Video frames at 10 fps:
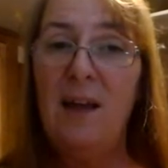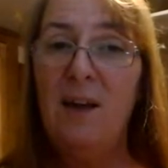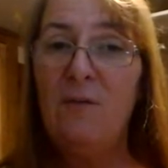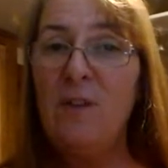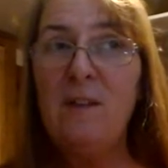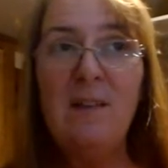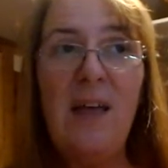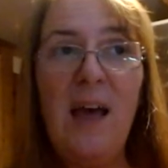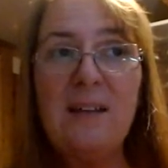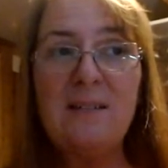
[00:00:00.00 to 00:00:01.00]
for the
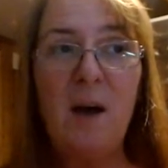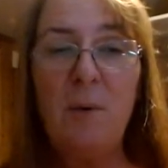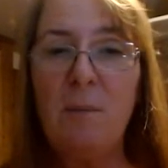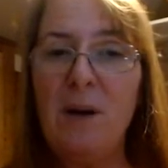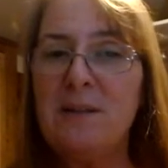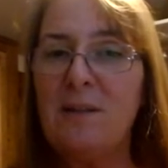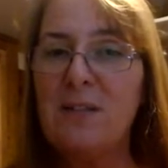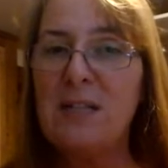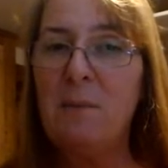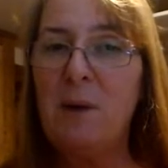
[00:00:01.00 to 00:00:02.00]
last couple months, every
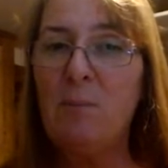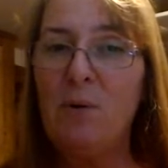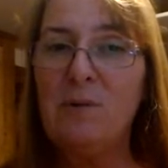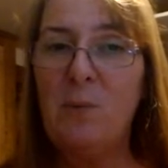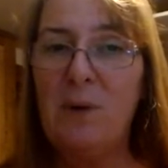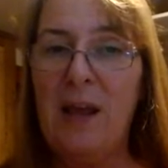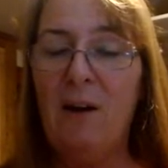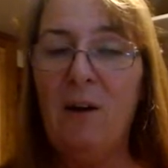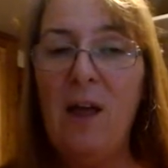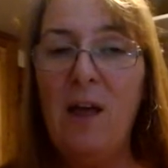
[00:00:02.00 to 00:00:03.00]
time I pulled one
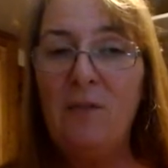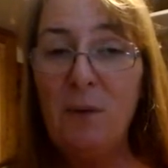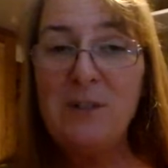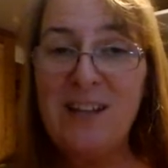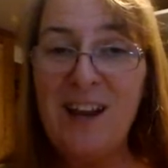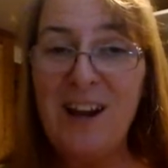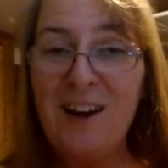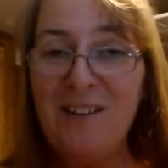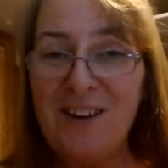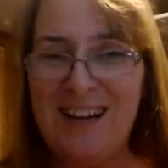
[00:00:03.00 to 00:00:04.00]
out, they were
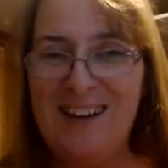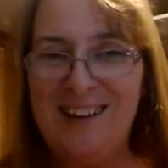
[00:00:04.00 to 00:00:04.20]
tearing.